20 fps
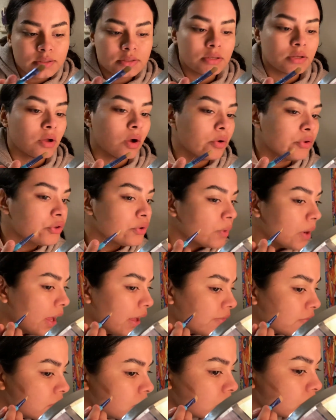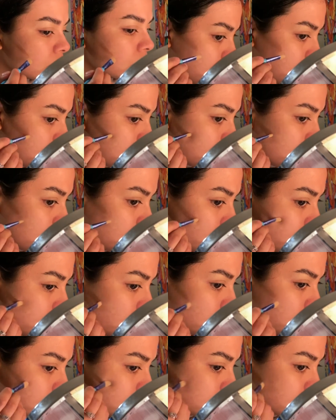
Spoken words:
to go, you don't have to. But